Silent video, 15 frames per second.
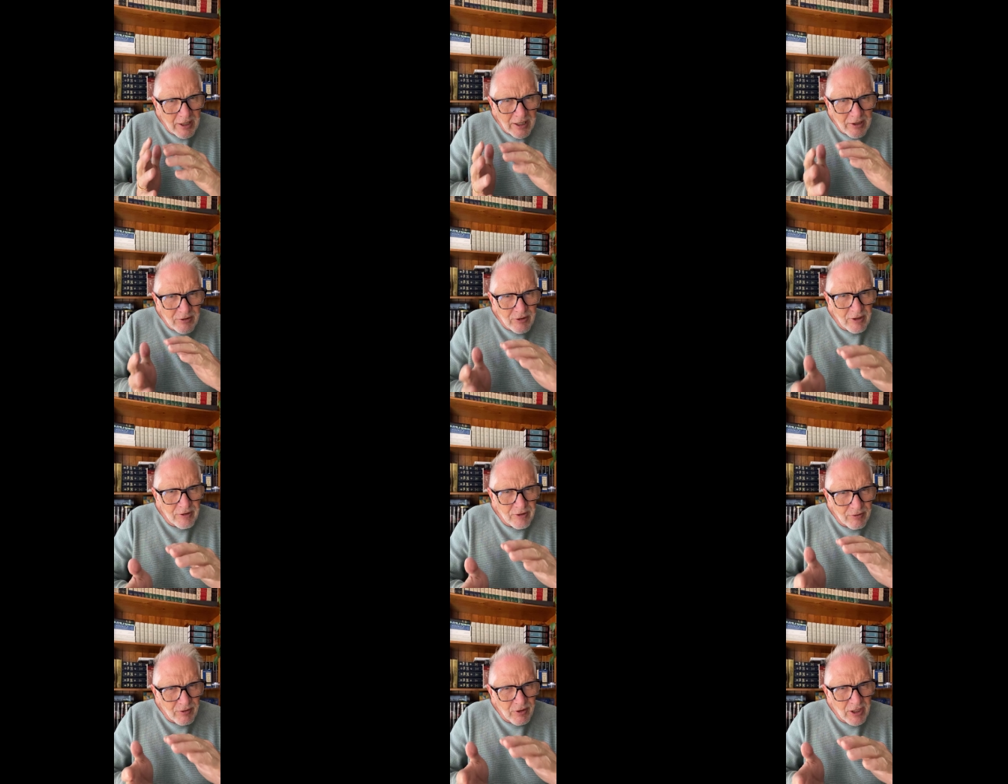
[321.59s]
if
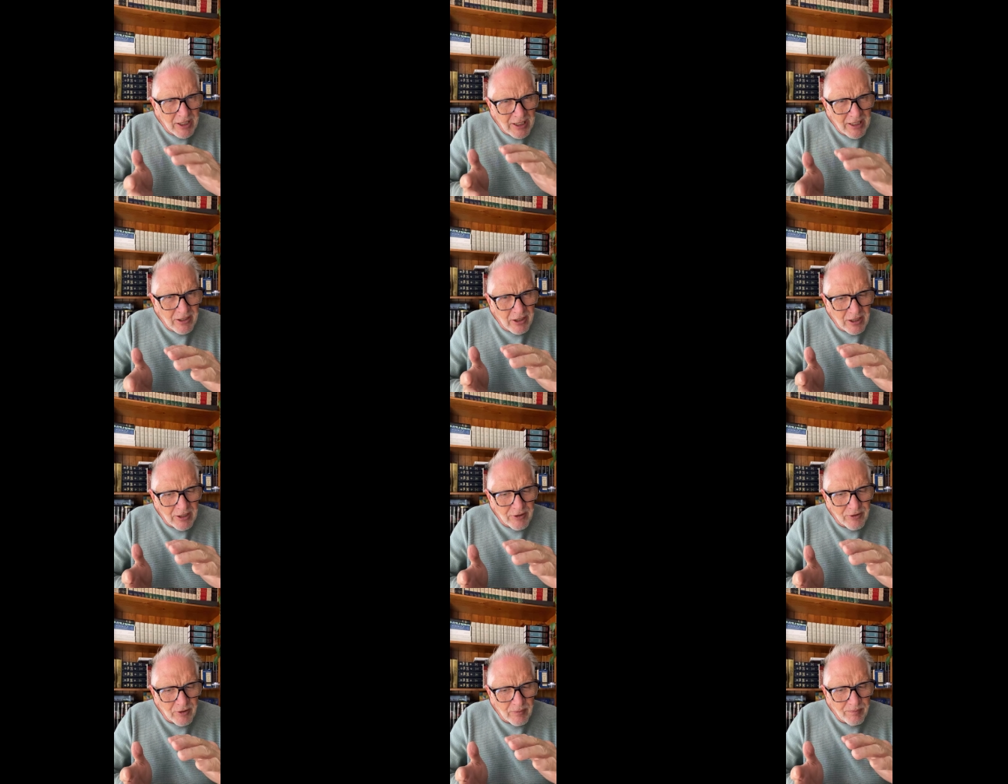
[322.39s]
there's
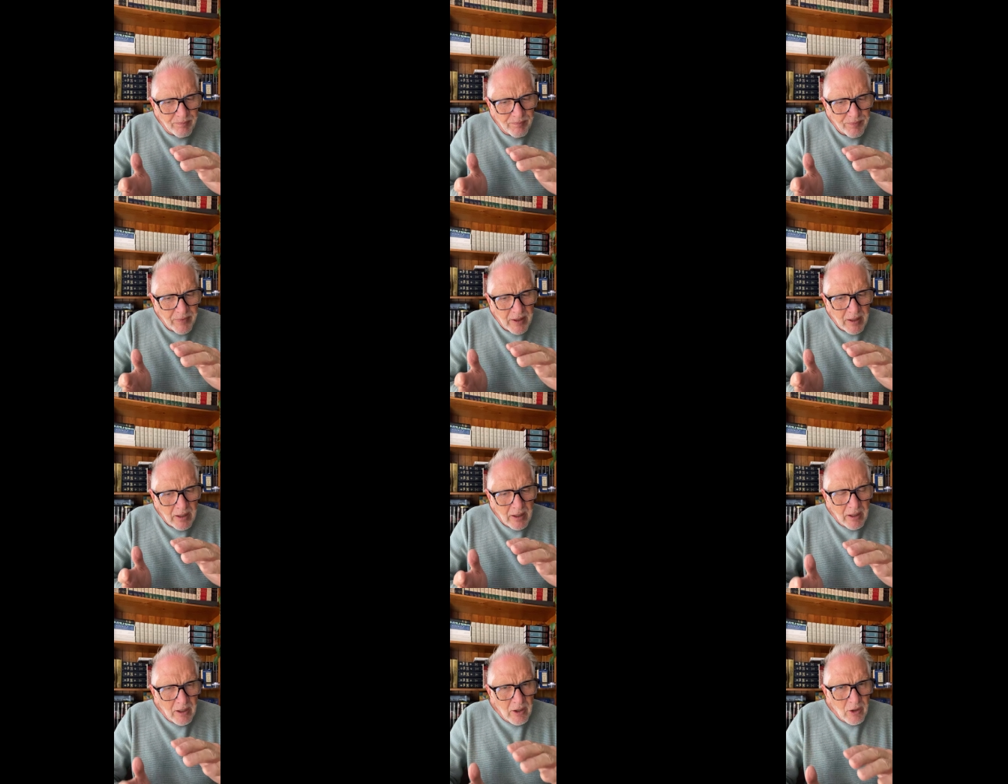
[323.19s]
excessive
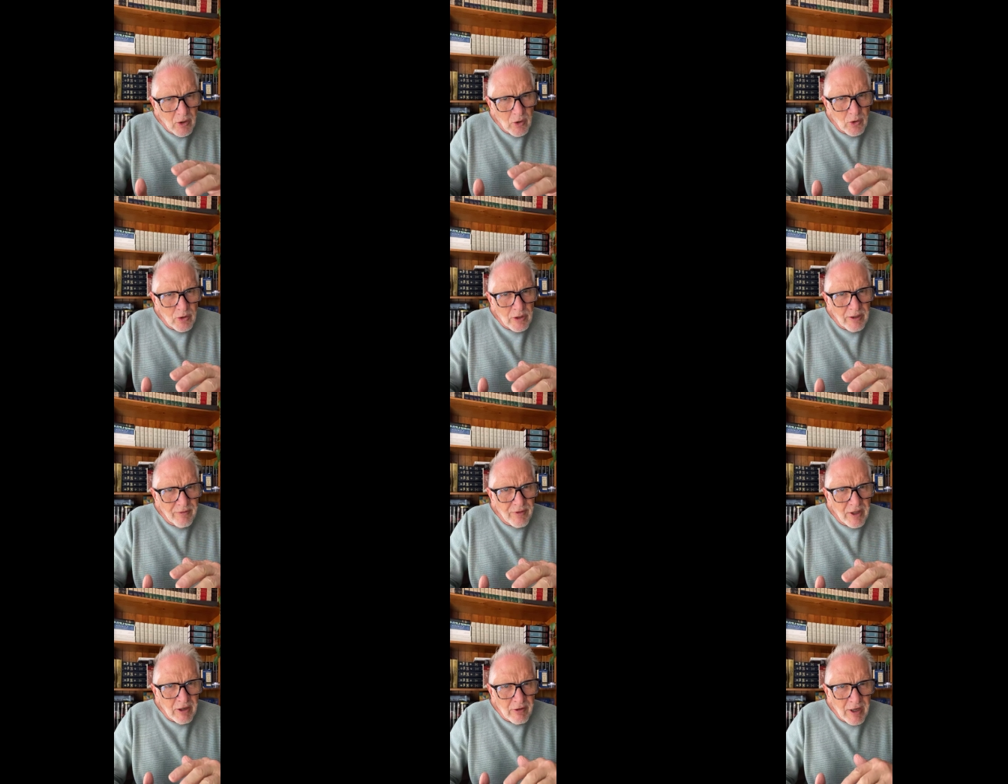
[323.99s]
legalism,
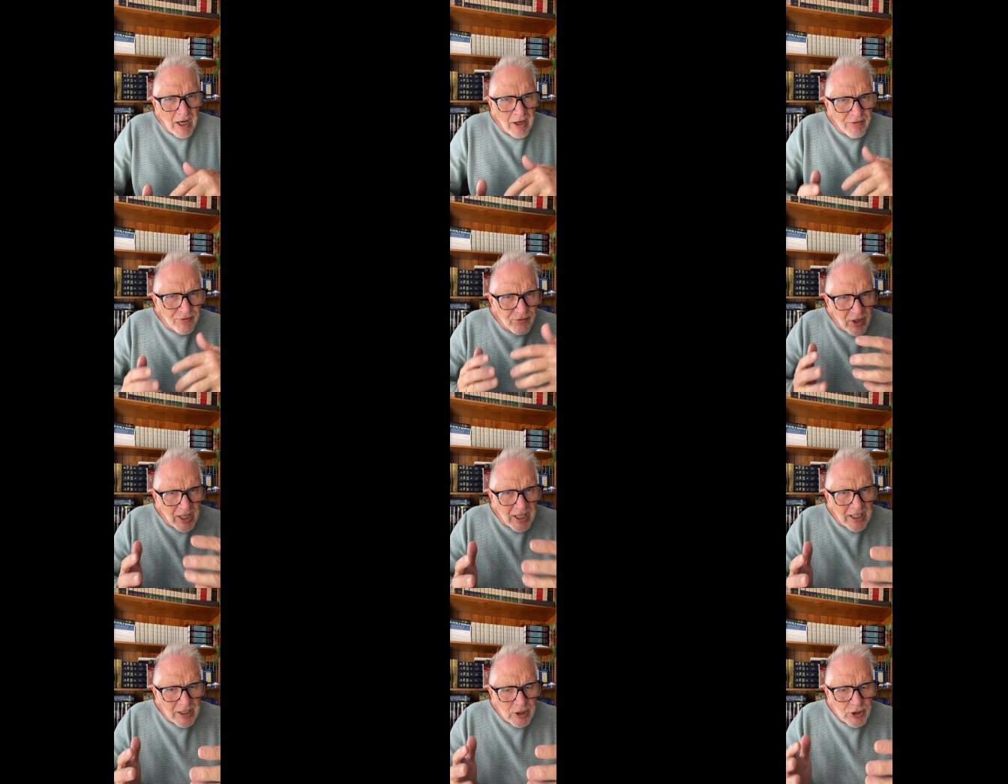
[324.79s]
or
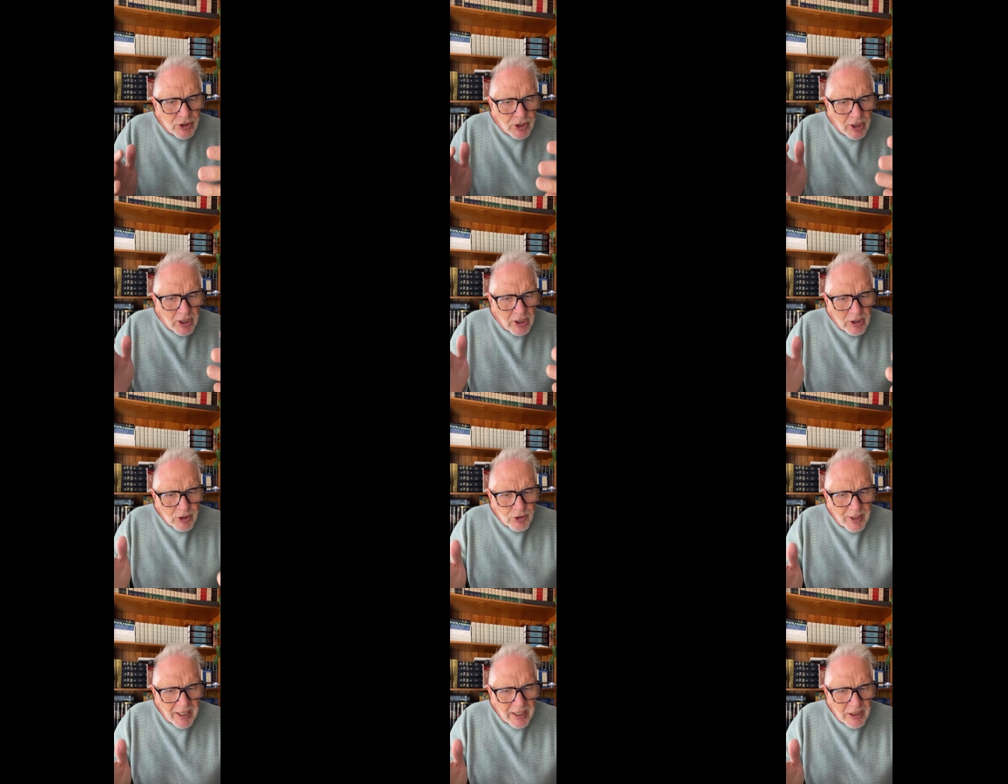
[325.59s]
if there are
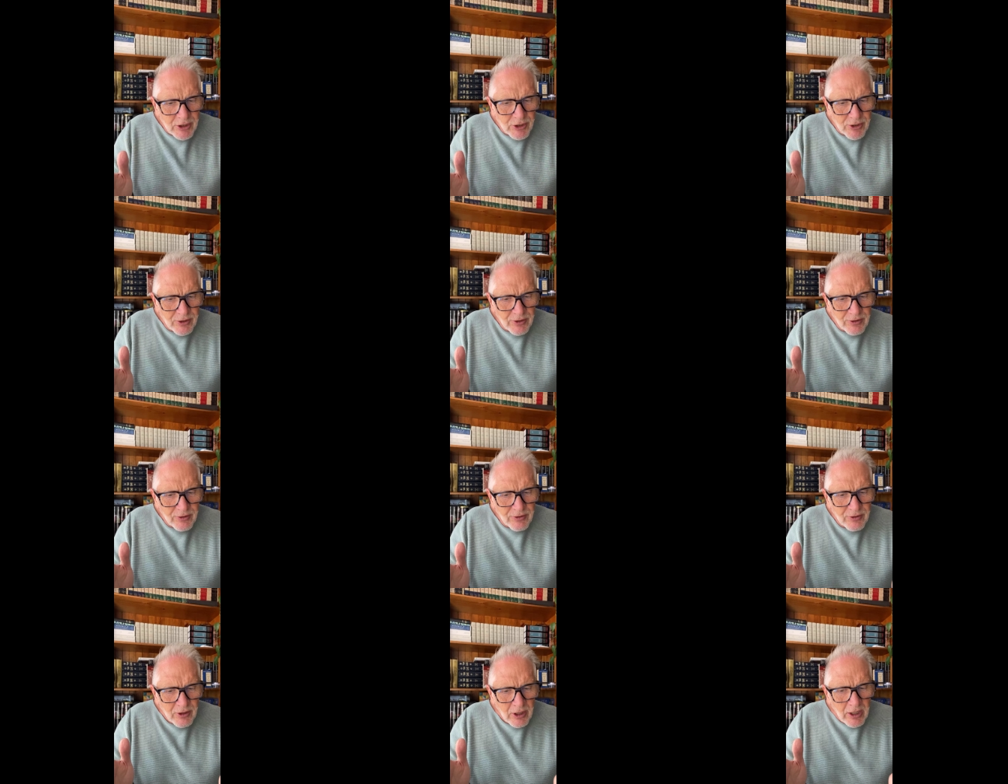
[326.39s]
flesh
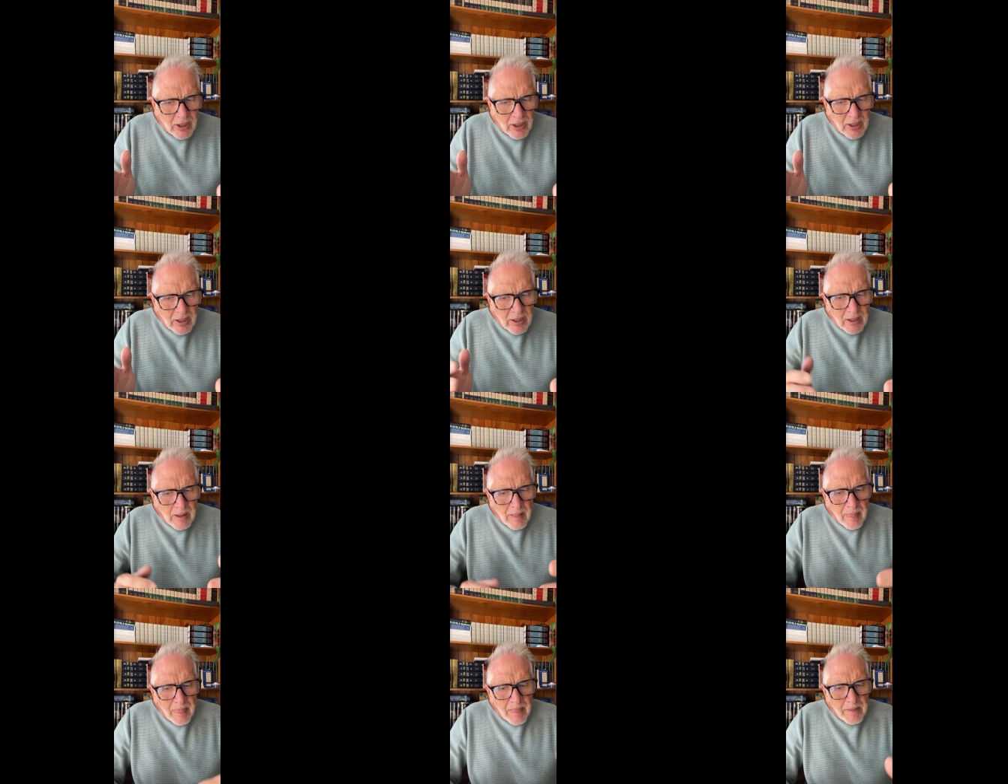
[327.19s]

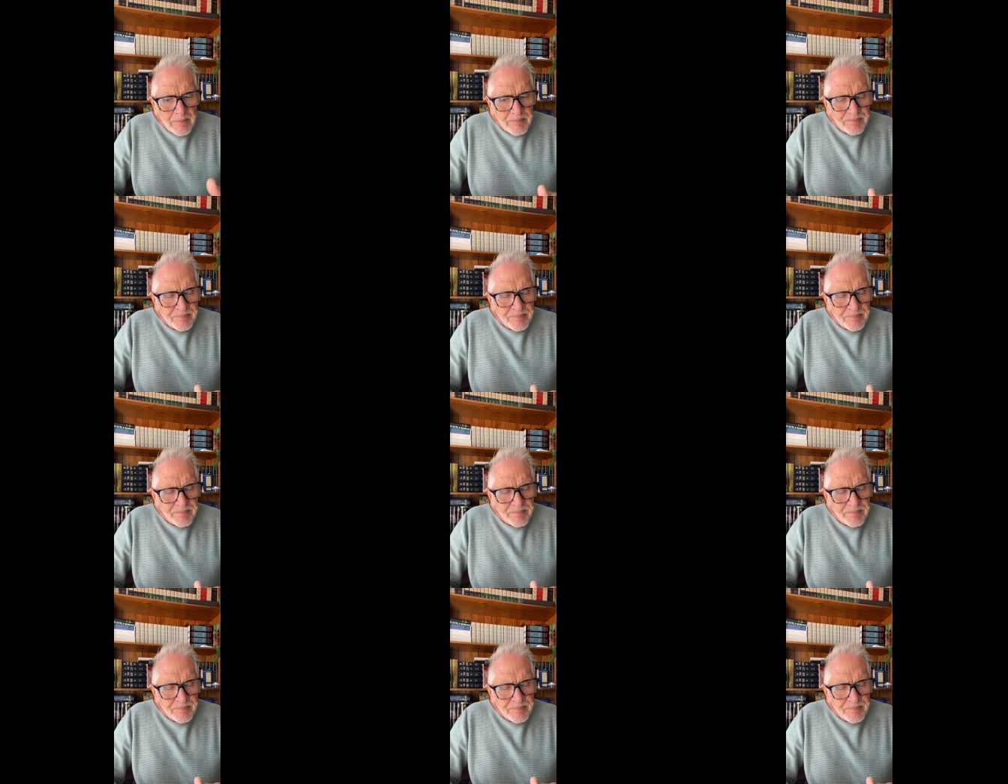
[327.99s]
attractions,